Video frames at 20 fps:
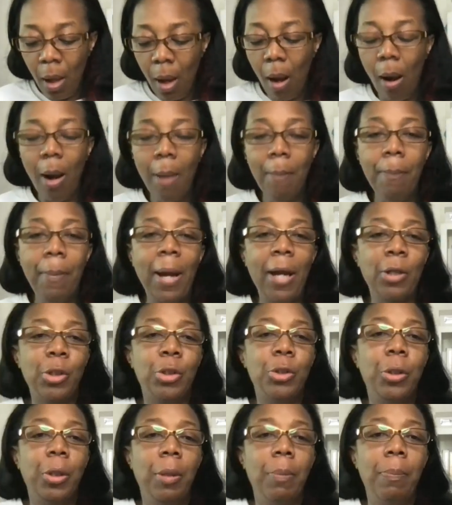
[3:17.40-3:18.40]
I'm
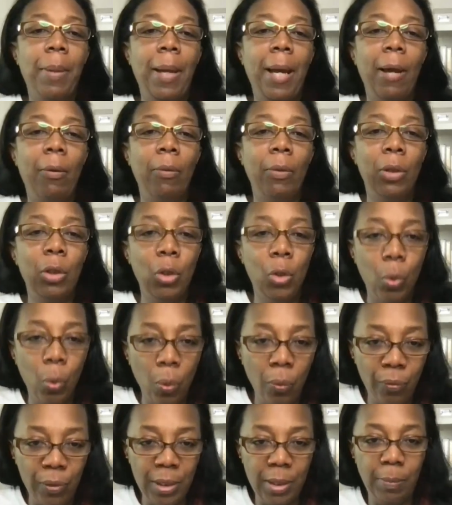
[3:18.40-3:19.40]
passionate about
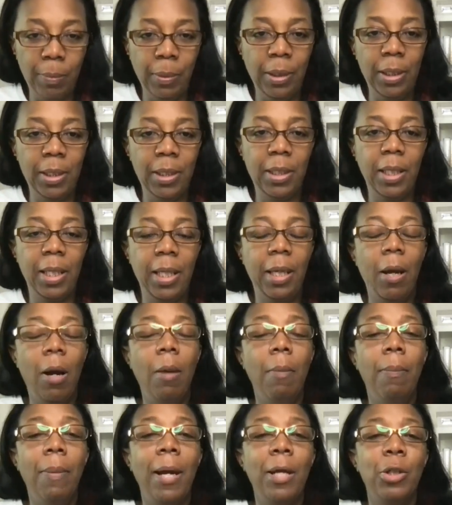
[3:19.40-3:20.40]
your visibility.
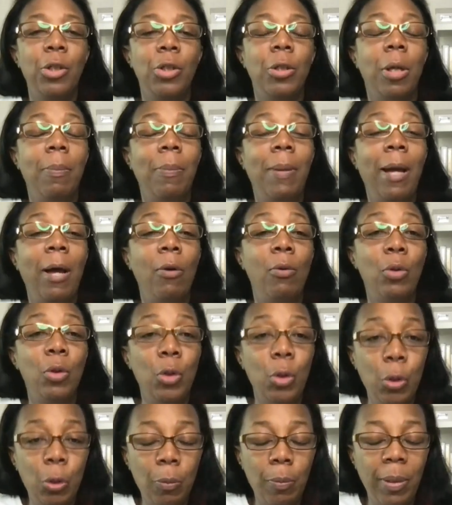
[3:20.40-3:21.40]
I'm passionate about
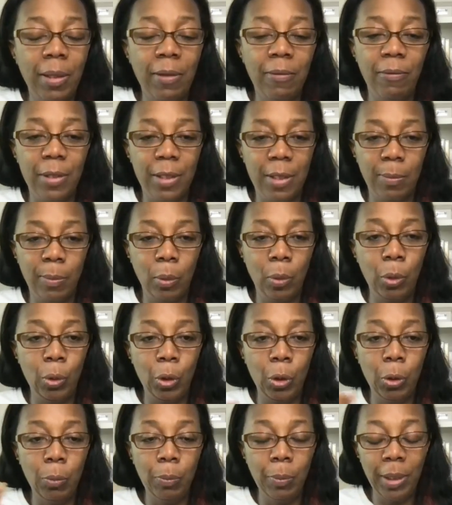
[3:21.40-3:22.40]
you being visible,
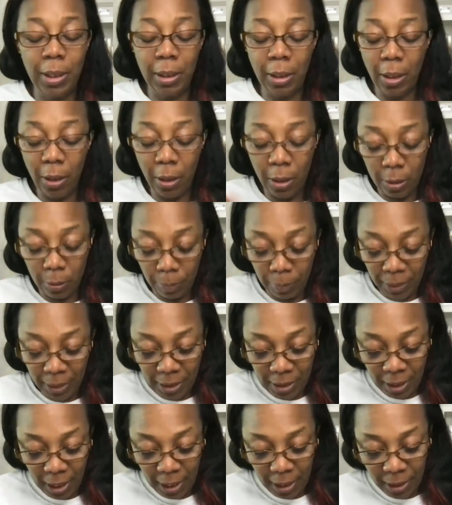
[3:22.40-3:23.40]
you being heard and
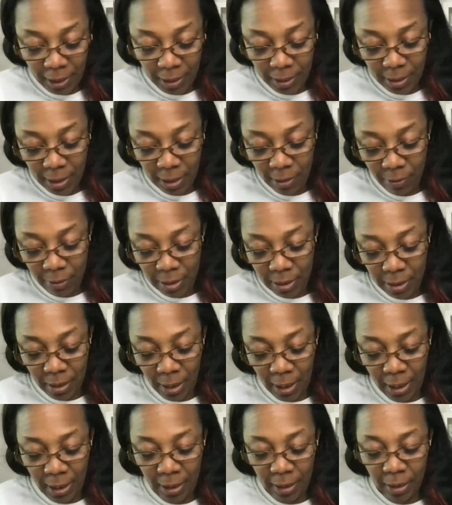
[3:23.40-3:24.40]
being taken
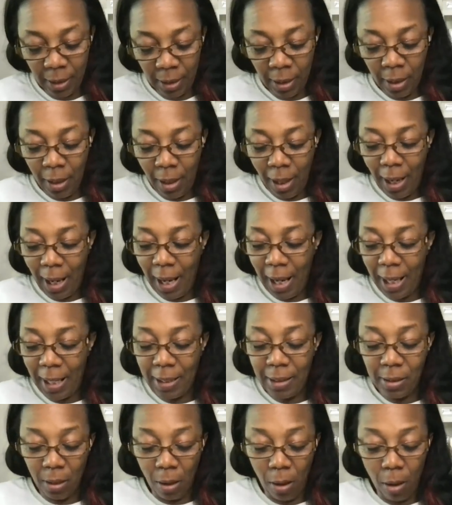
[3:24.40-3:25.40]
seriously.
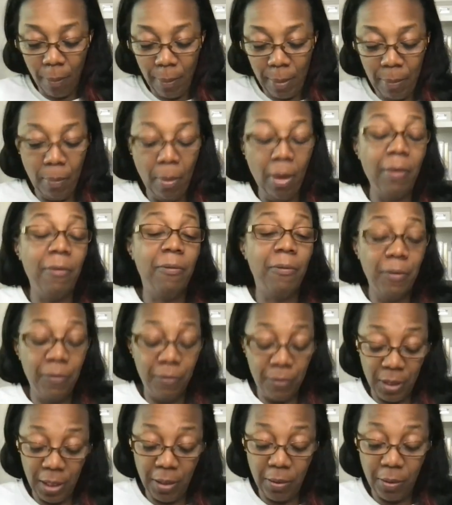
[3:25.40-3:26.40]
And I'm in my
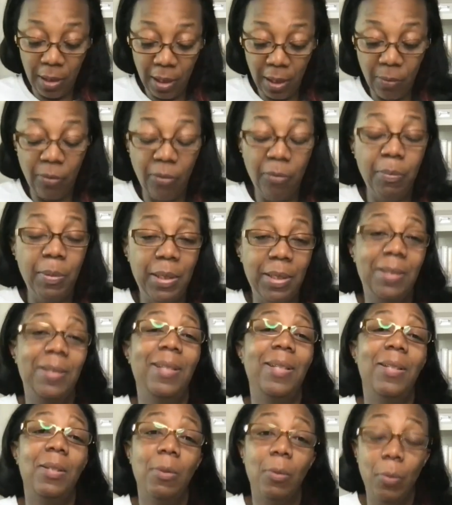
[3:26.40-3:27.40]
15th year of
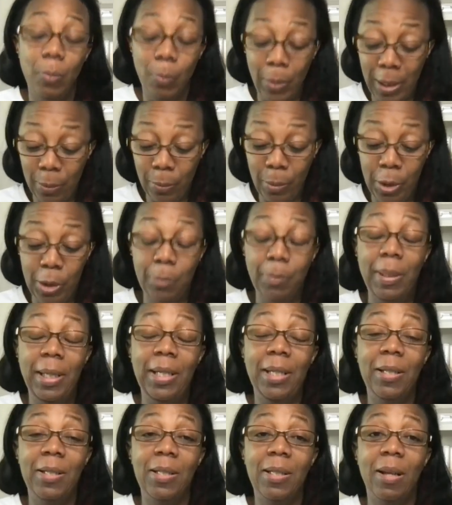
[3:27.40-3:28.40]
business, which
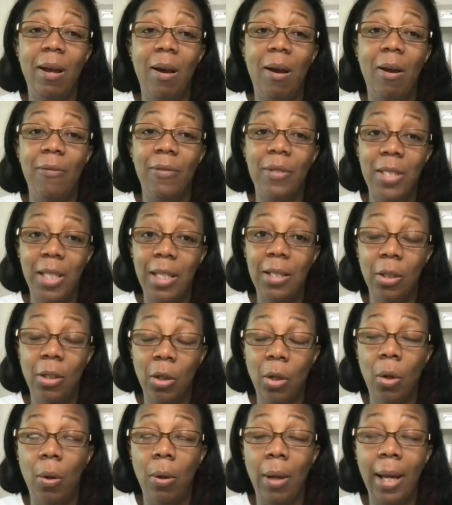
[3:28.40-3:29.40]
means I've seen a
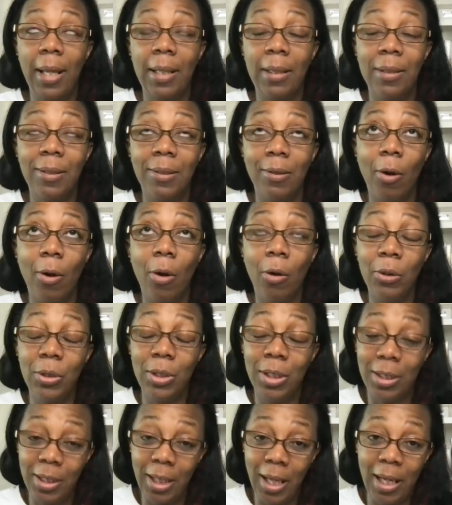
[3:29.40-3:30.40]
lot. And on
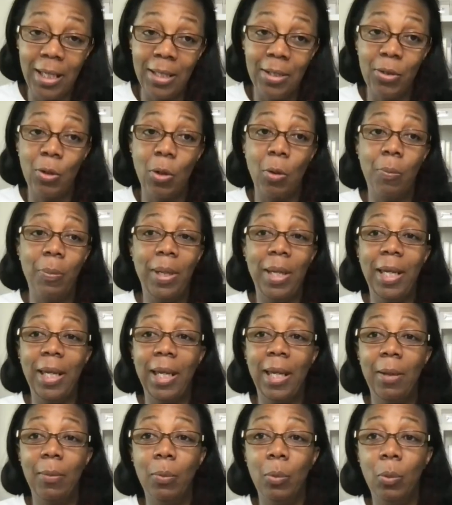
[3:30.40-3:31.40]
today's topic,
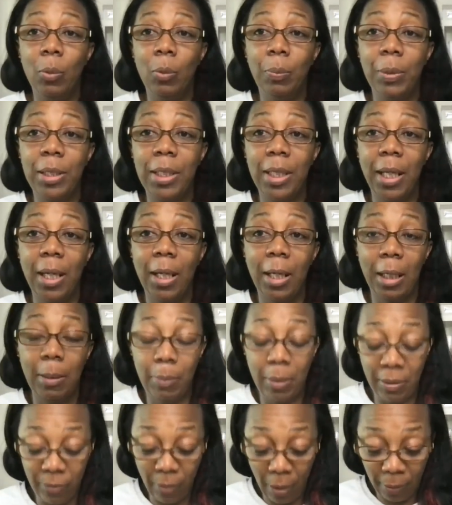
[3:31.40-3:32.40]
it will particularly
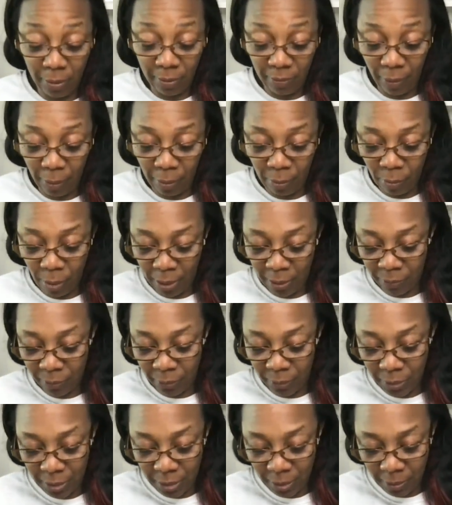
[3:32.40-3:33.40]
be very, very
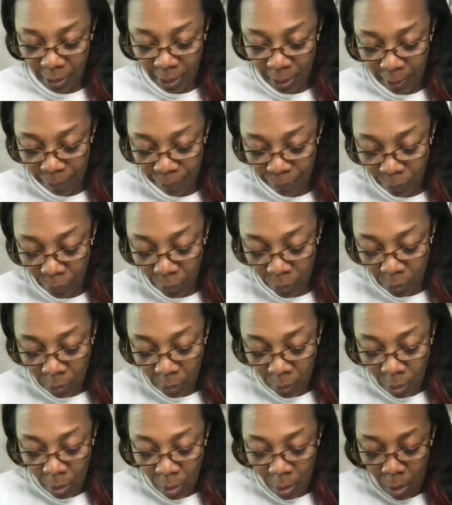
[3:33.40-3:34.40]
relevant to that.
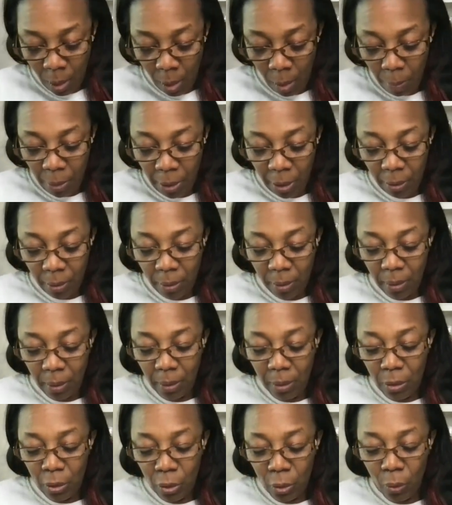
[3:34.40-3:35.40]
But
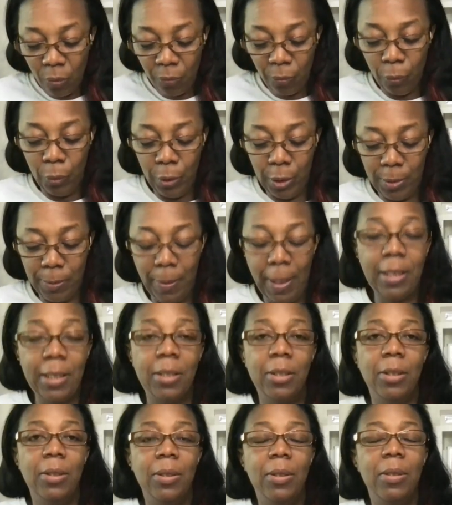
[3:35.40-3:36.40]
your voice
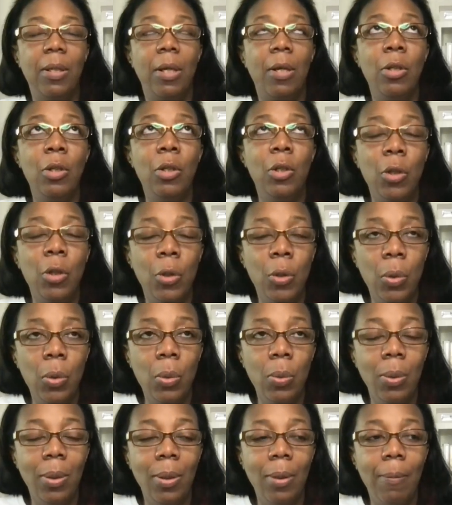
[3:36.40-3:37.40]
matters.
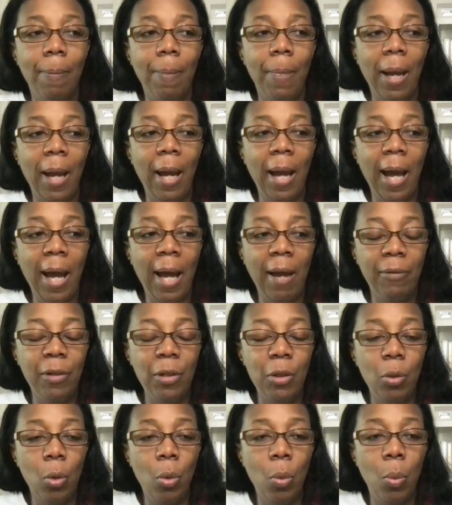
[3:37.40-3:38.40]
You
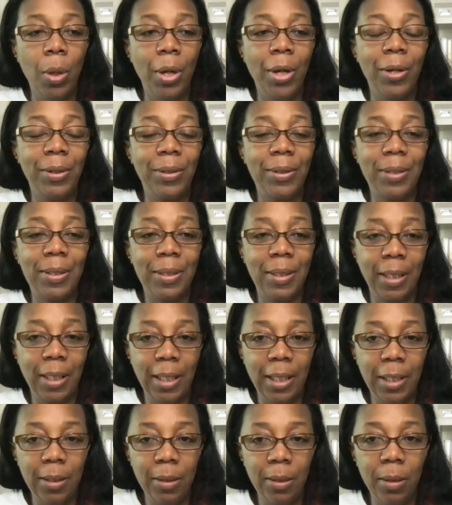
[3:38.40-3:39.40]
having your work
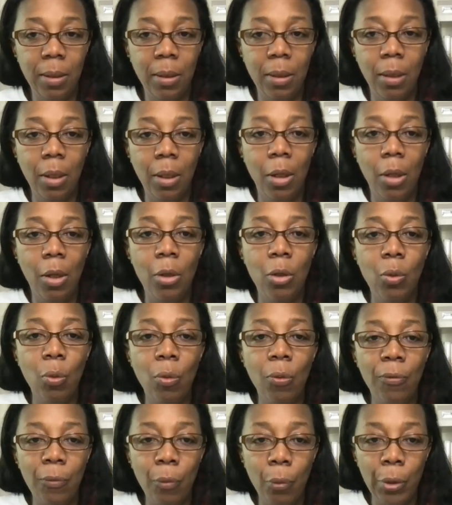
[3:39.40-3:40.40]
seen,
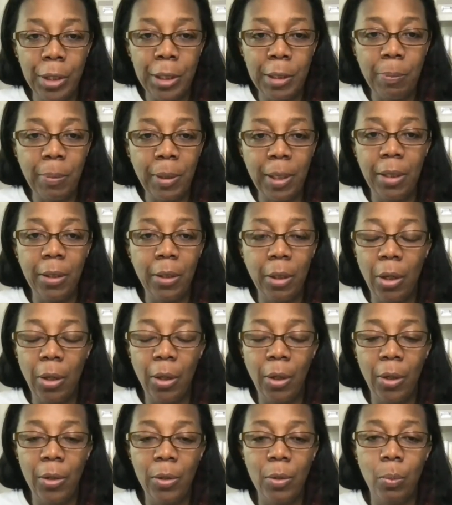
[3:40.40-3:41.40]
your voice being
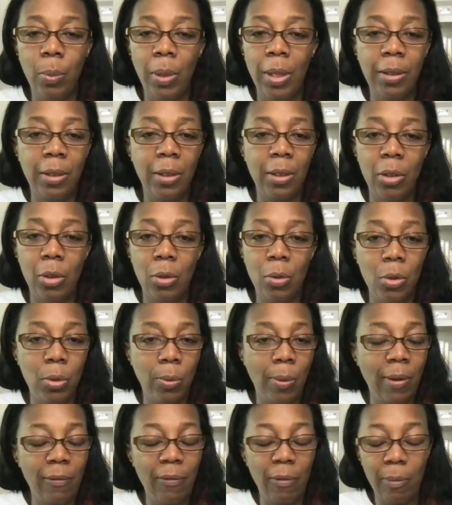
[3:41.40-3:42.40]
heard, whether you
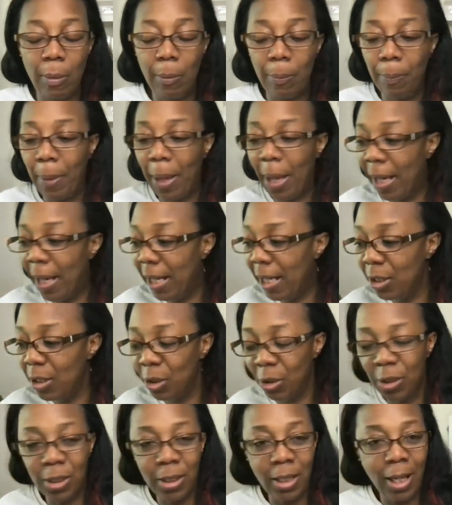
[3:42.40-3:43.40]
do it from a
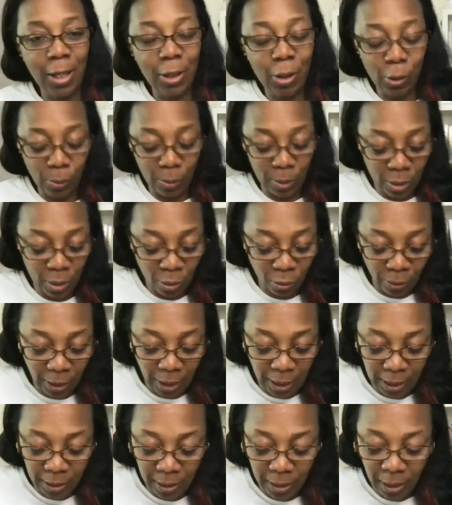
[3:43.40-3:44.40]
page, a stage, or a
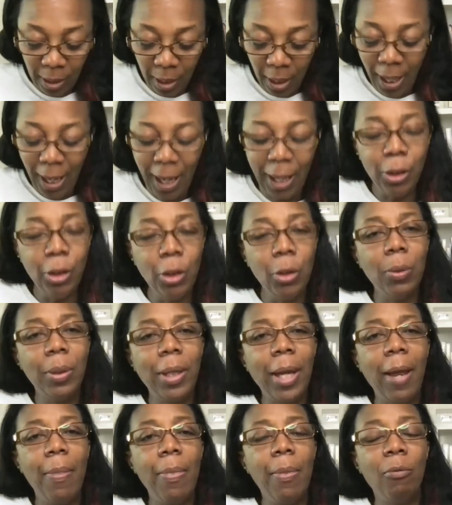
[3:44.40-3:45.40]
screen, and you
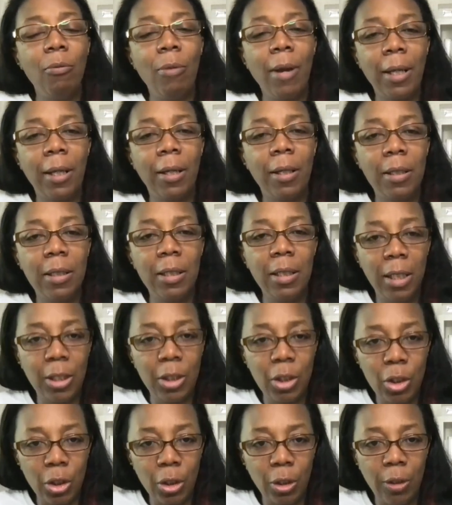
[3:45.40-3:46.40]
getting the
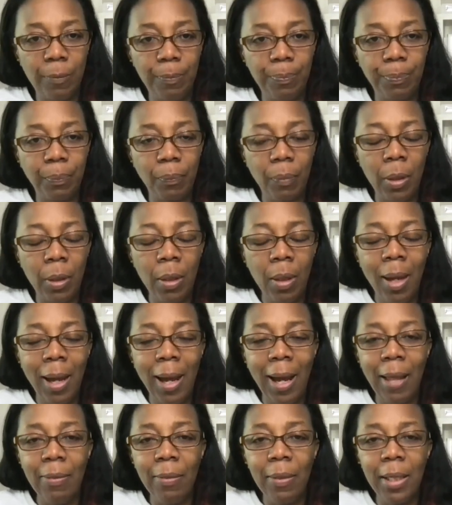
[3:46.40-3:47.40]
recognition
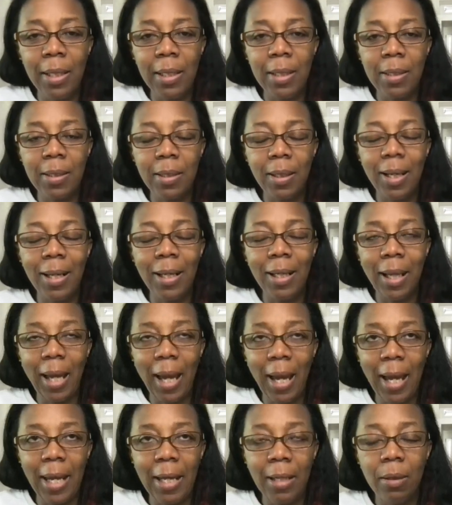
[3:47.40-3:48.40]
and this
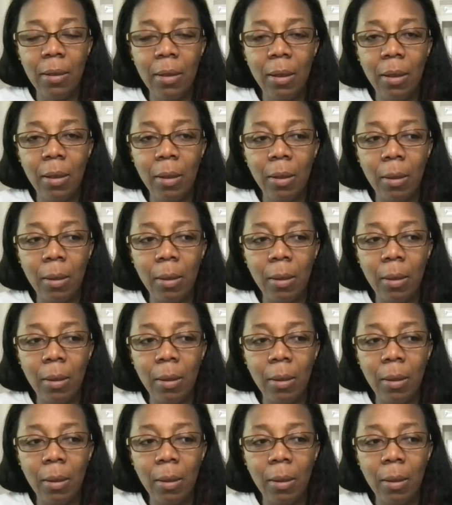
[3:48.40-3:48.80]
again